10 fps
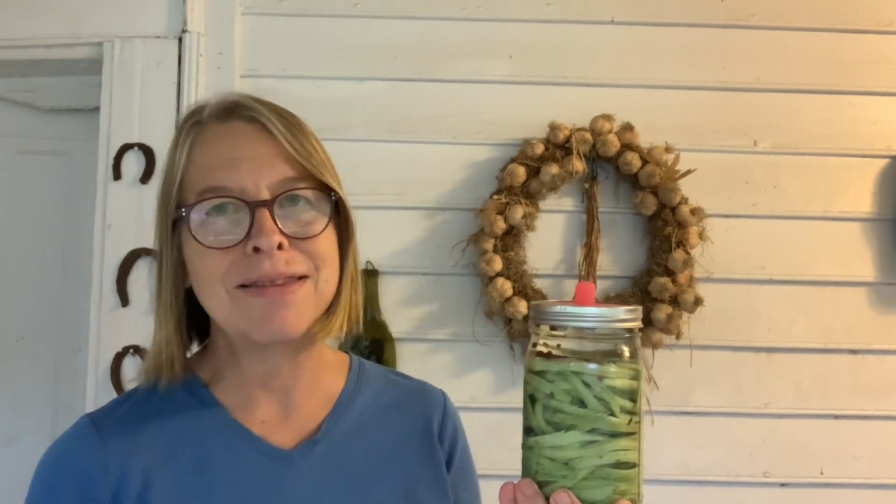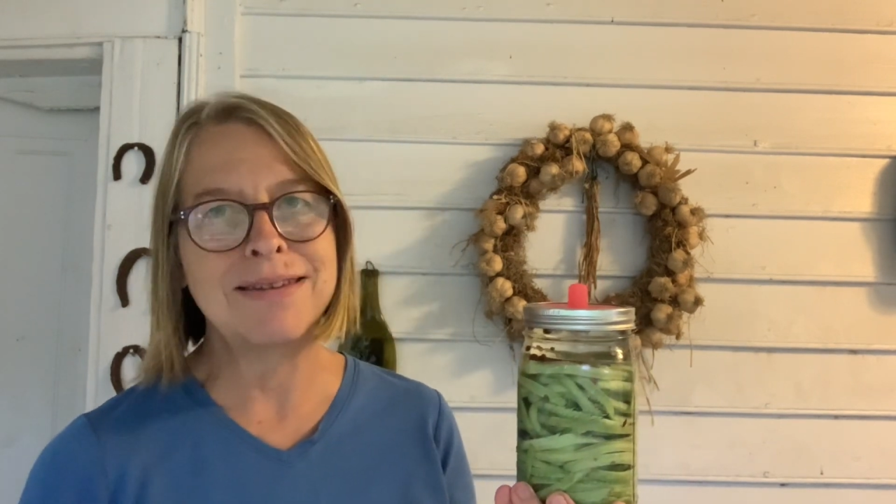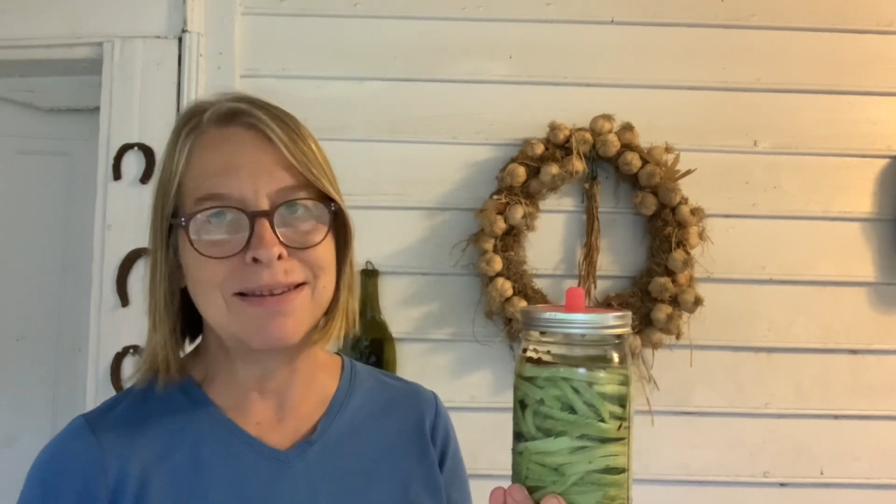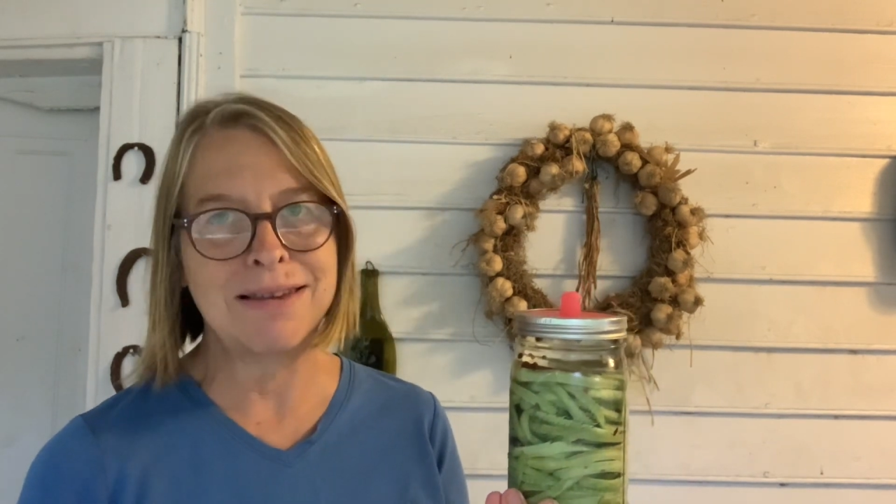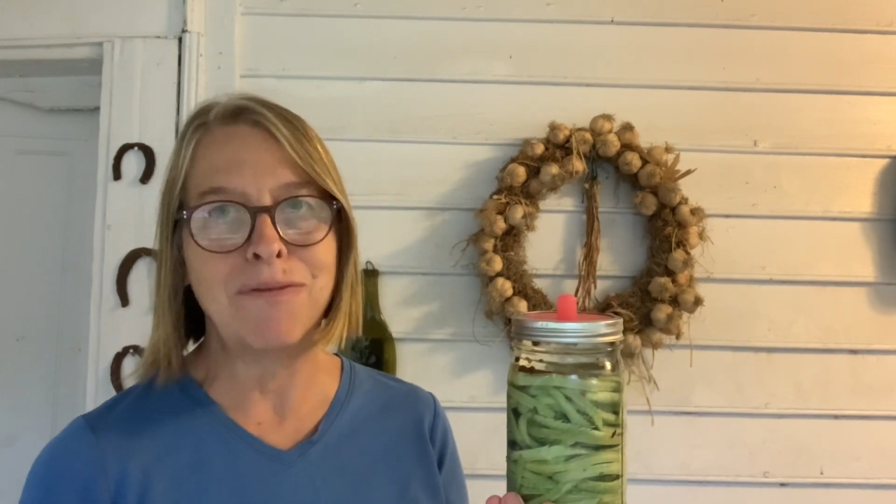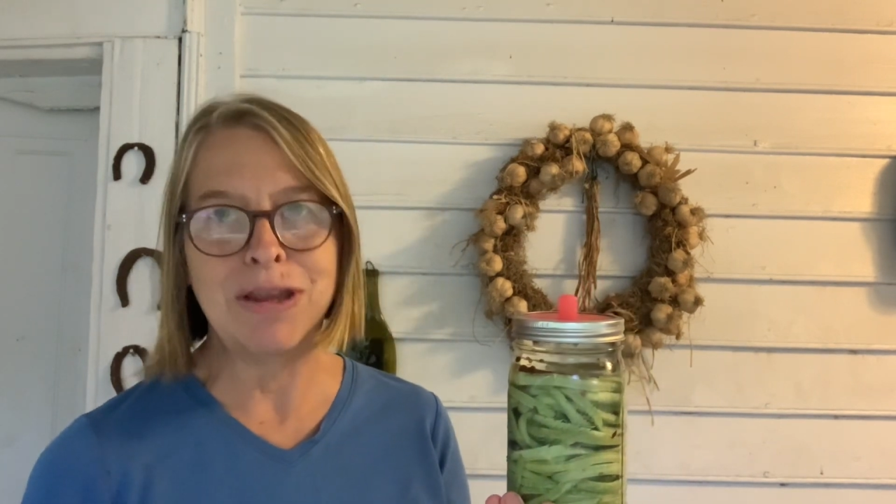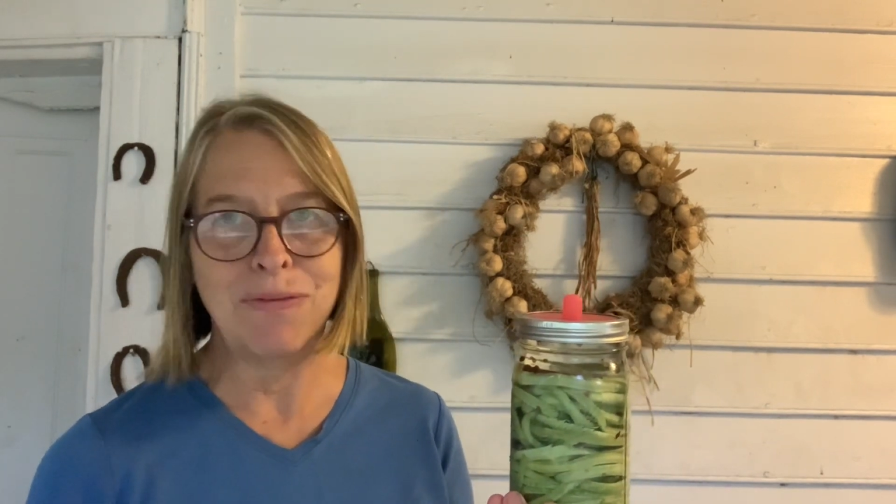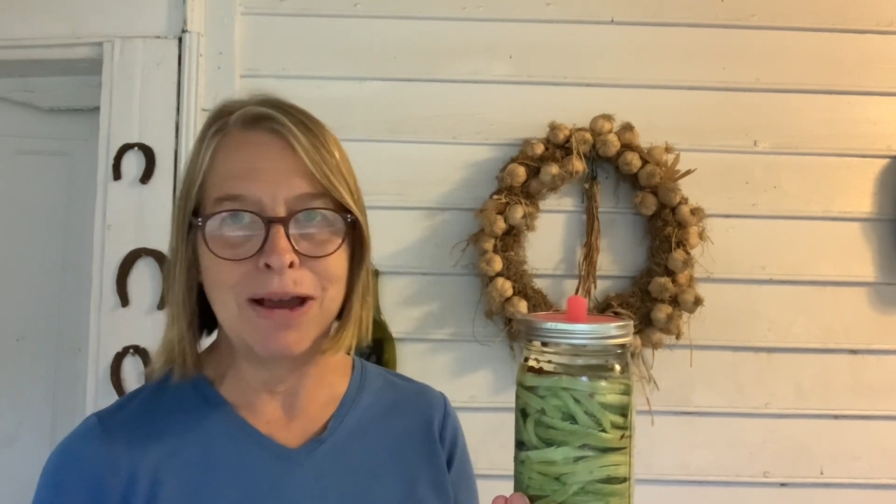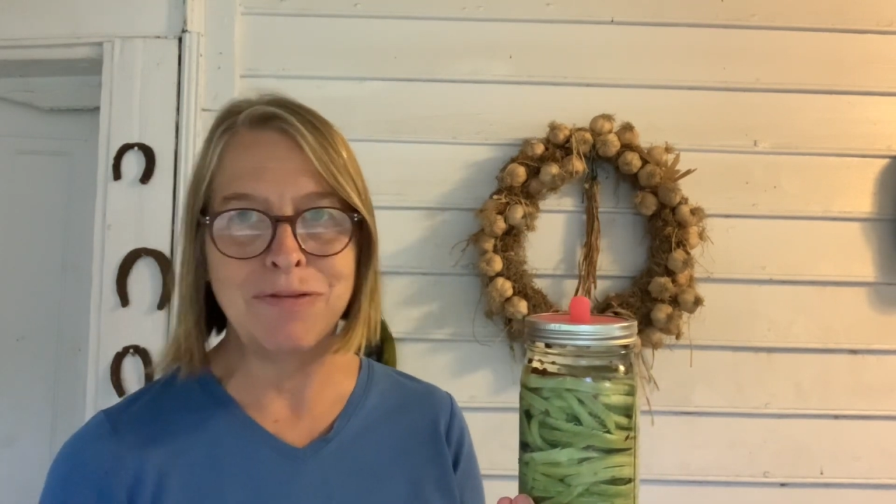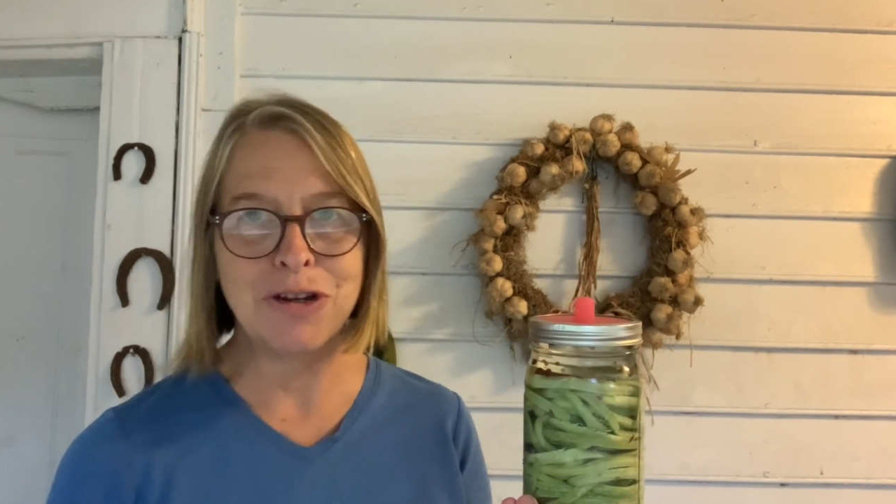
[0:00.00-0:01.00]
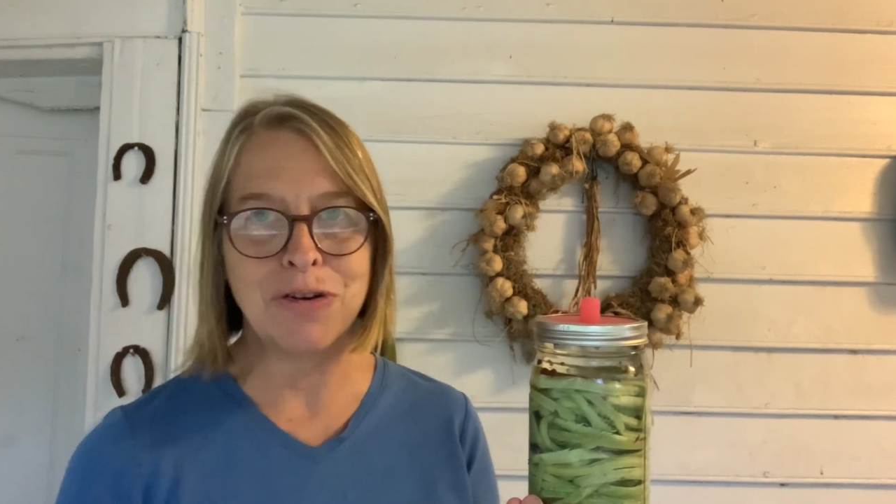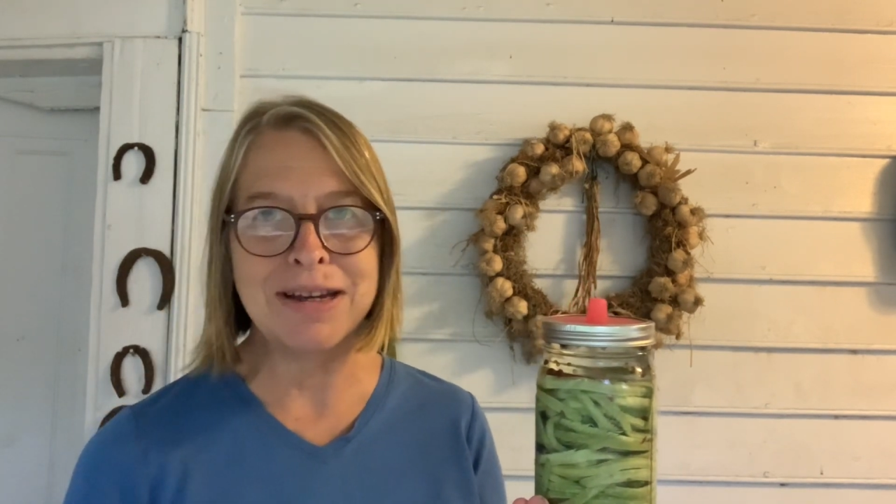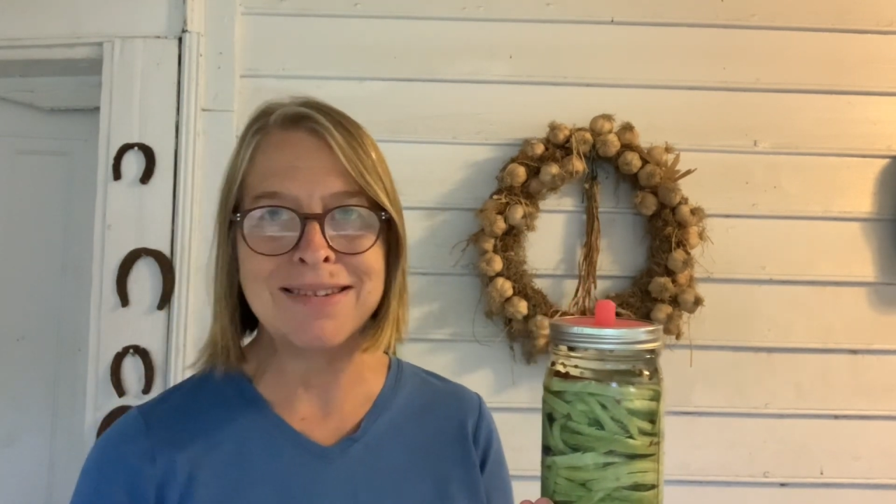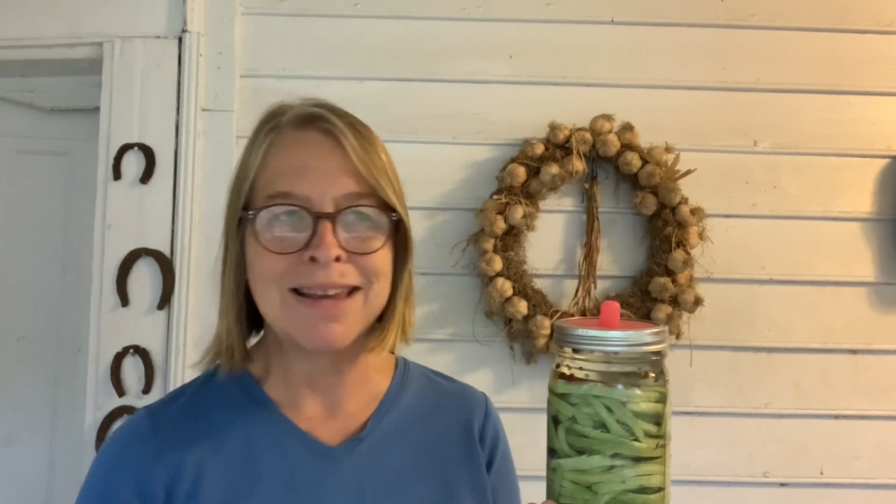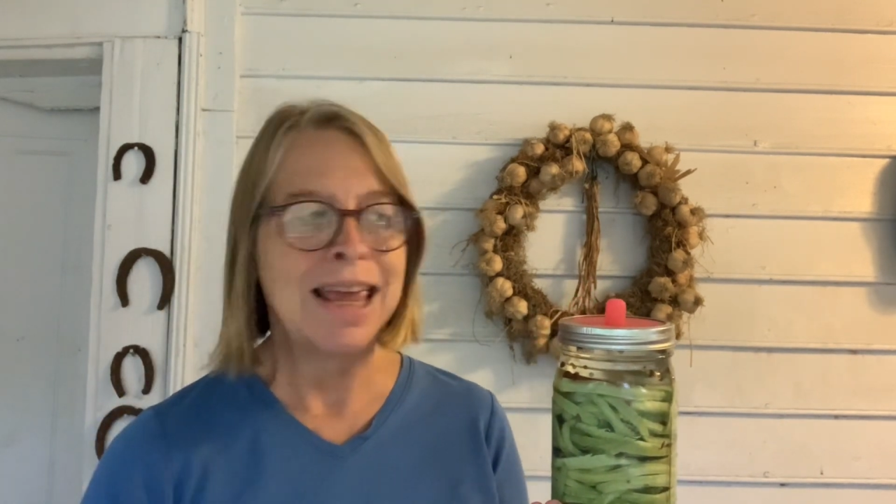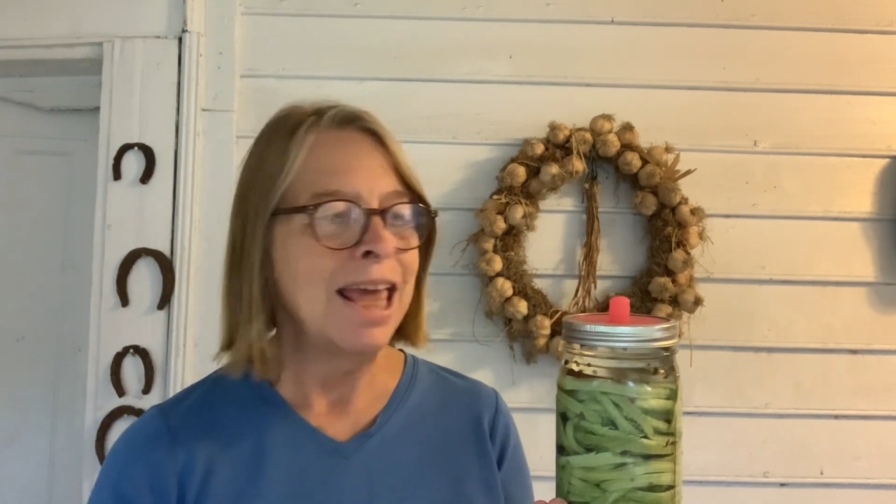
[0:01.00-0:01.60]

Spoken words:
say, 75 degrees.